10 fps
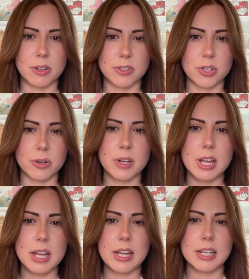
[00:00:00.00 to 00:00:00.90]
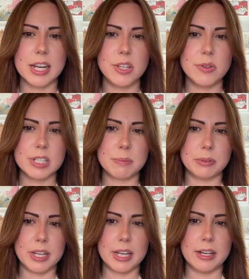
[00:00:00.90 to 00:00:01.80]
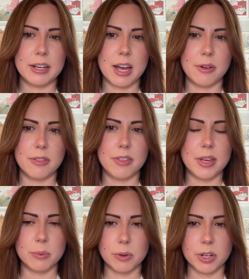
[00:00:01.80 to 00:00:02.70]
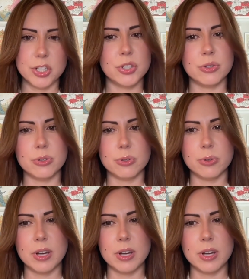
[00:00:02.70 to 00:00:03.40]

So can you explain how they work too?